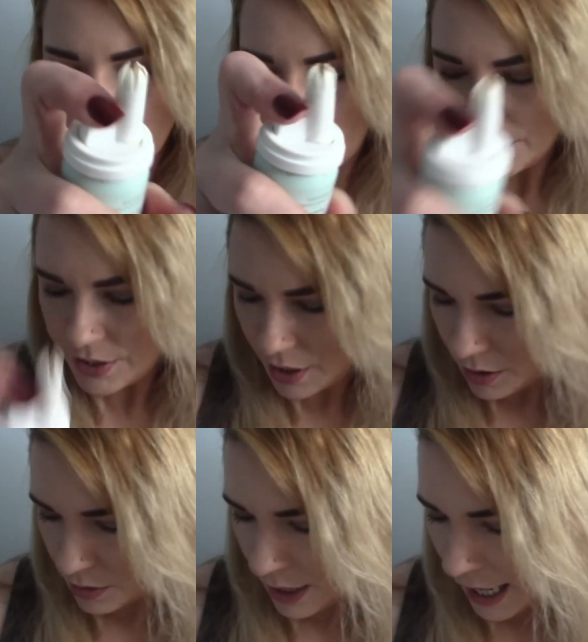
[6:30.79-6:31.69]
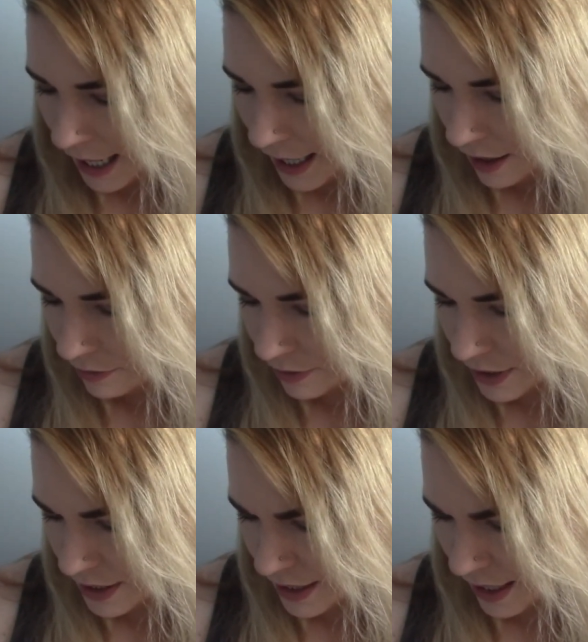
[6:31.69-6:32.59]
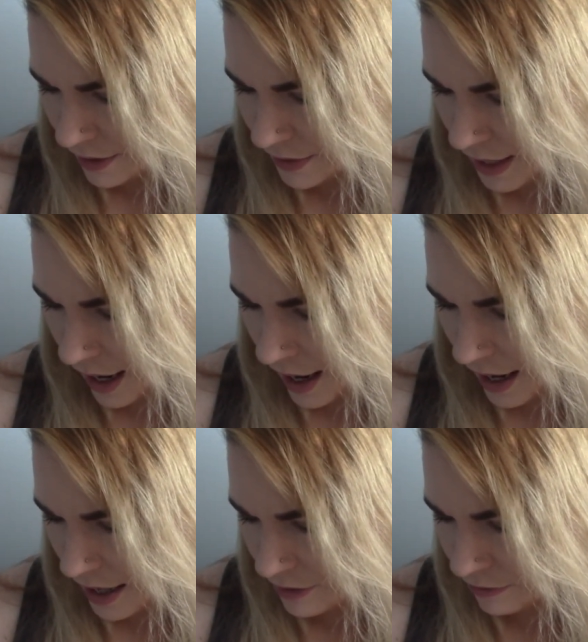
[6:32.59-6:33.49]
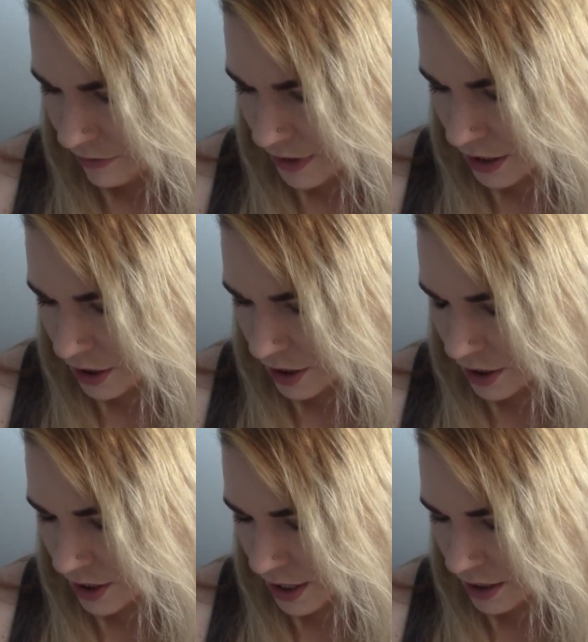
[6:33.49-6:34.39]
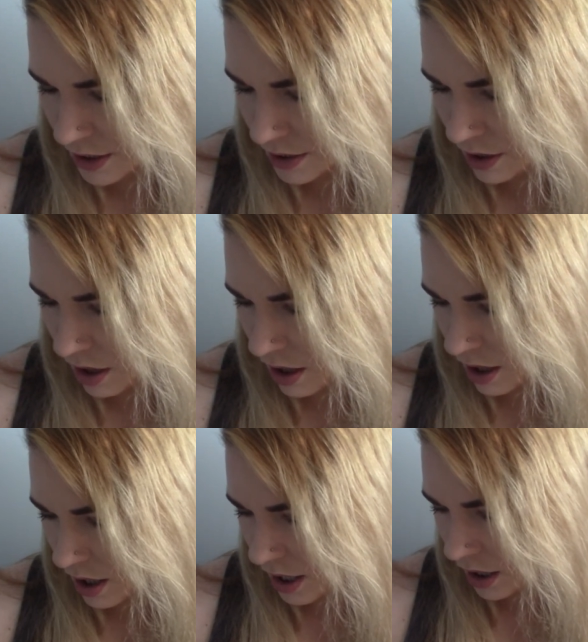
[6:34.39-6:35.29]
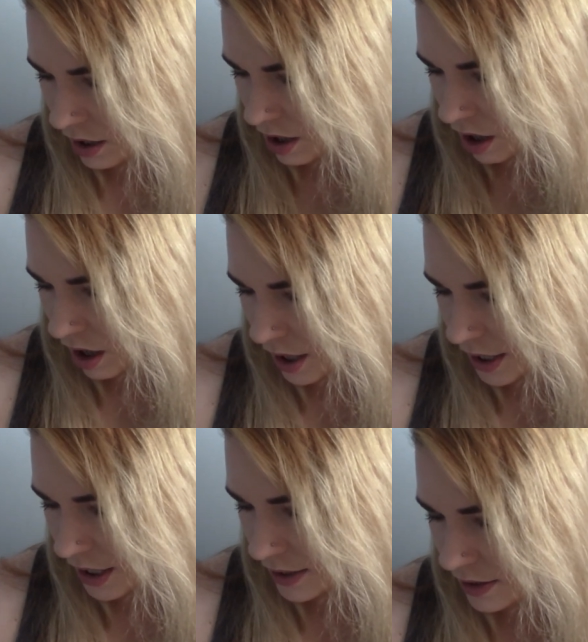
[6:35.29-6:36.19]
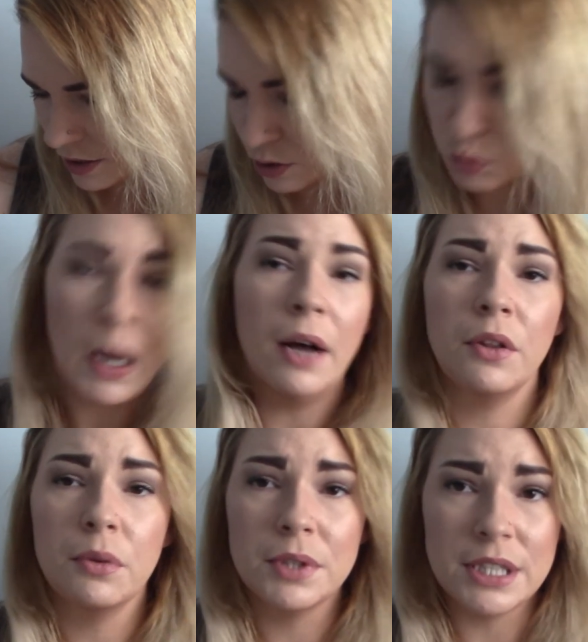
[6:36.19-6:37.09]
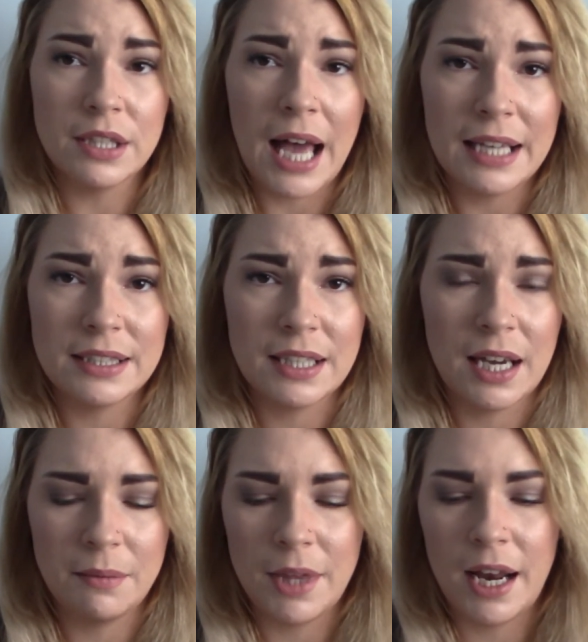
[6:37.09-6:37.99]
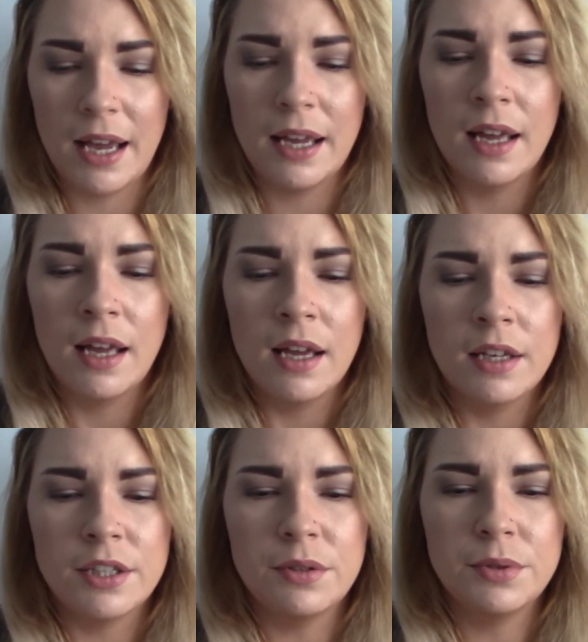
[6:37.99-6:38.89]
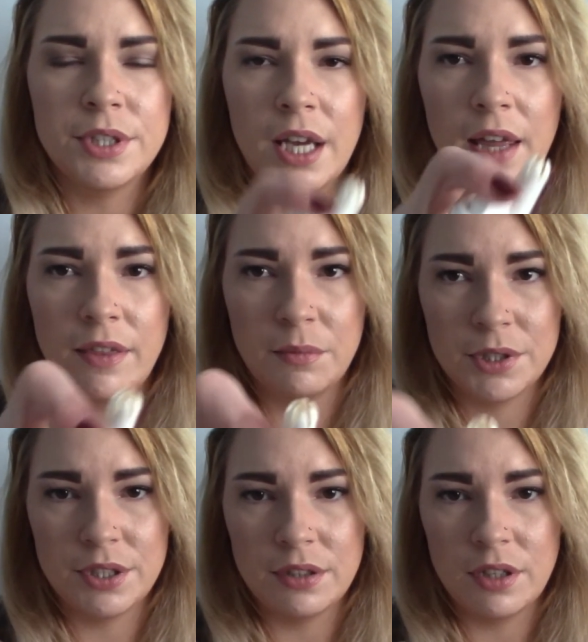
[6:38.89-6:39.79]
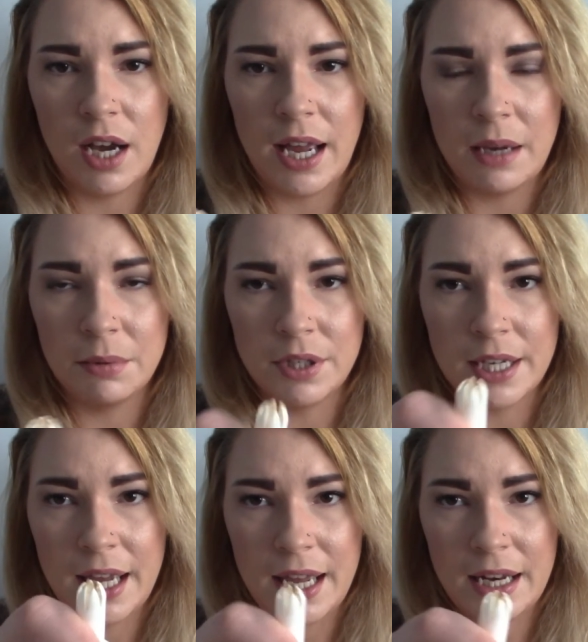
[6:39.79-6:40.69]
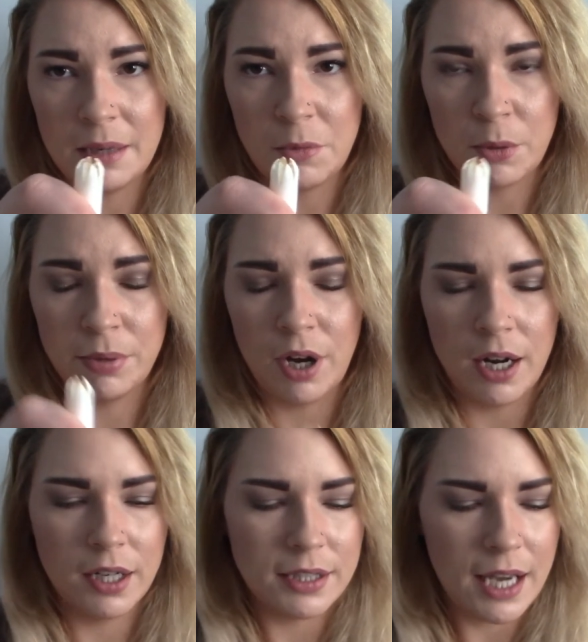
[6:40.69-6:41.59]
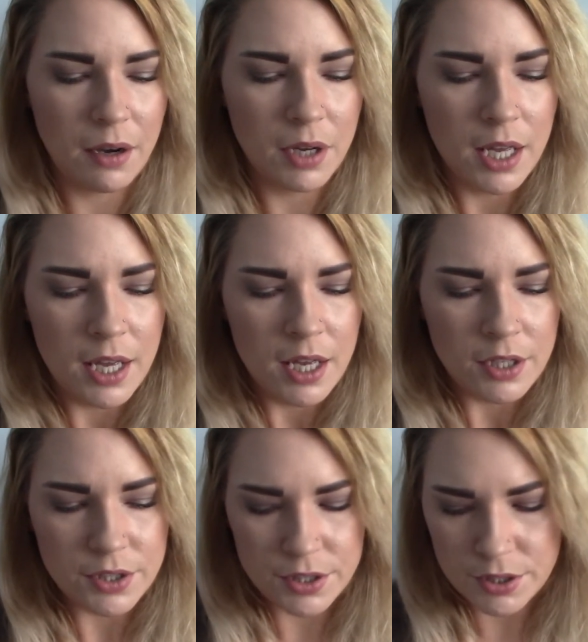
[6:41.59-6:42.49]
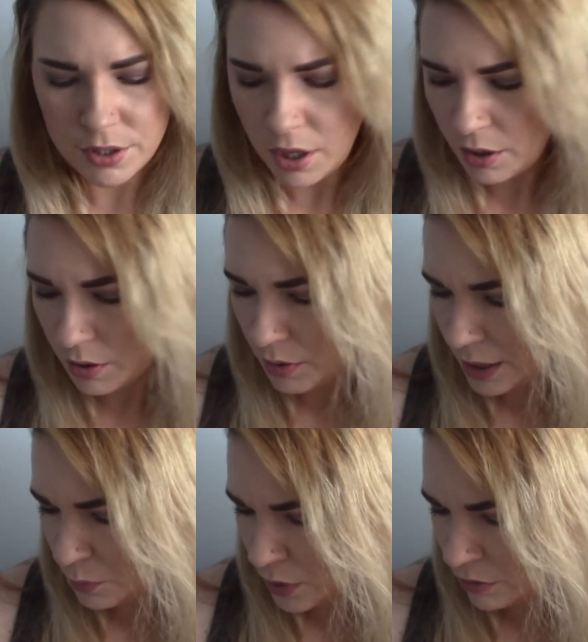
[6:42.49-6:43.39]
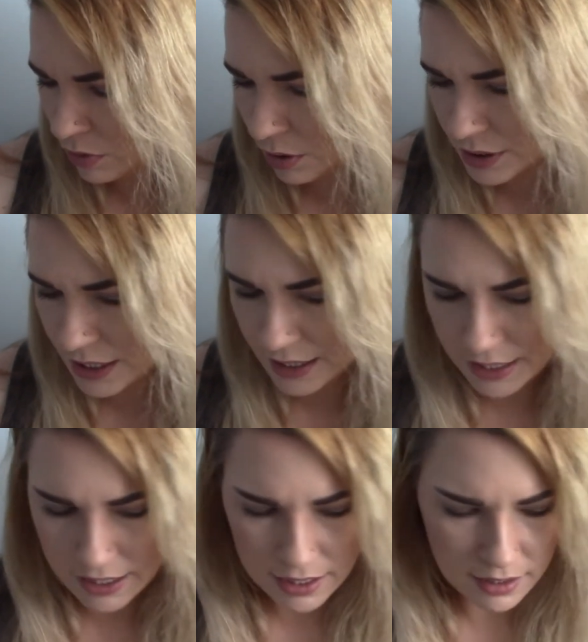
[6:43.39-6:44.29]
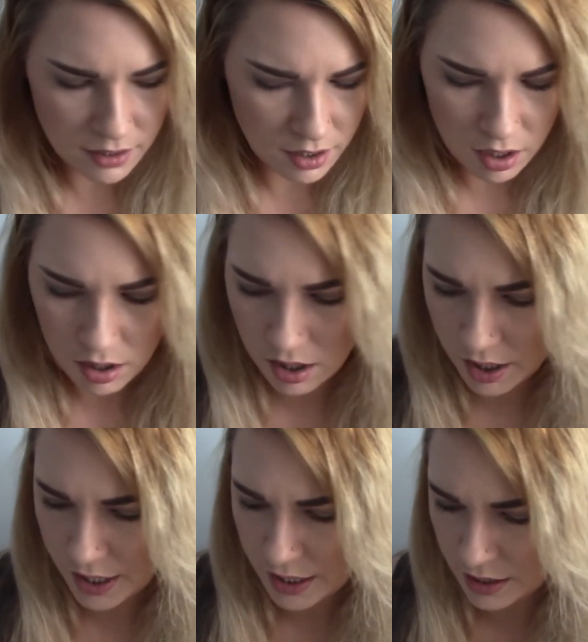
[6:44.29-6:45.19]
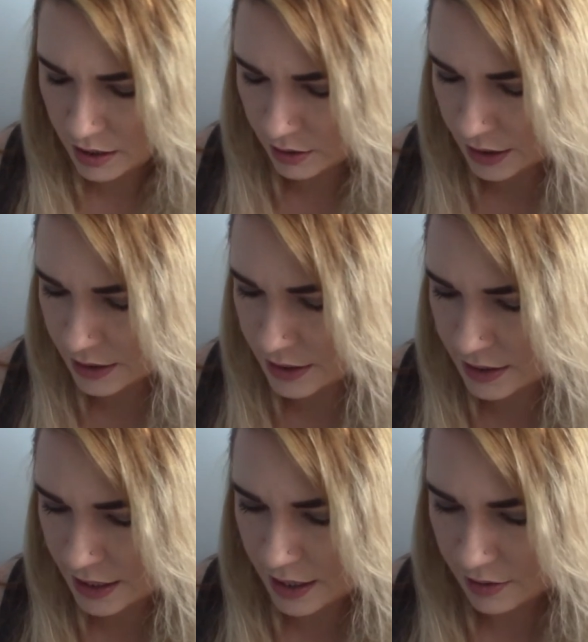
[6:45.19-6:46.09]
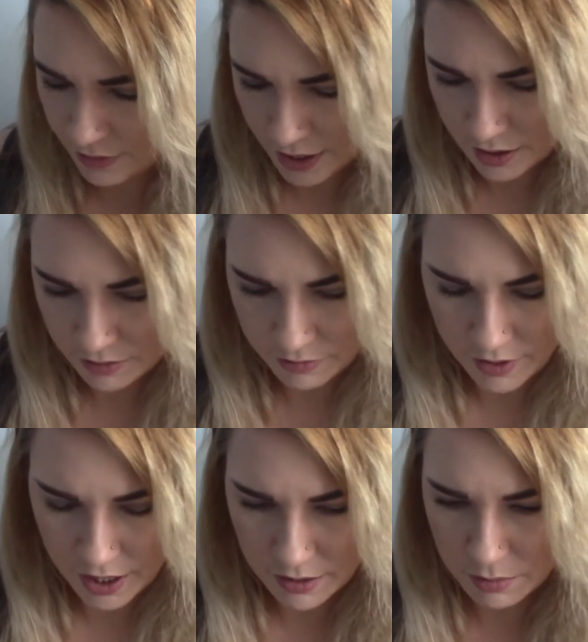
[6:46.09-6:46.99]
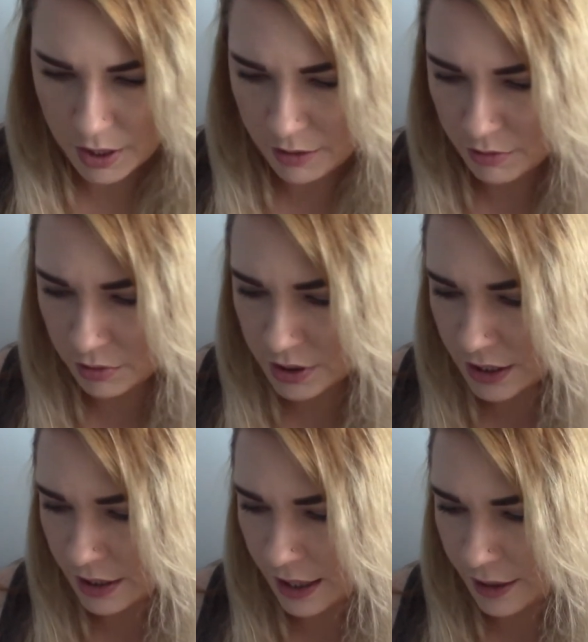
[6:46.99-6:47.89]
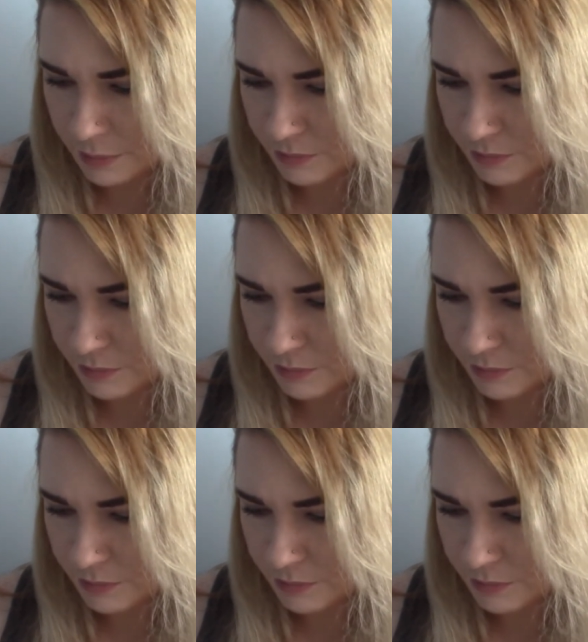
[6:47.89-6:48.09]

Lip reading: So I have written down that I finished this on August 12th was the last time that I used it, and then was not able to get any more product out. So, and we rolled it in on, let's see if I can find where I rolled it in at.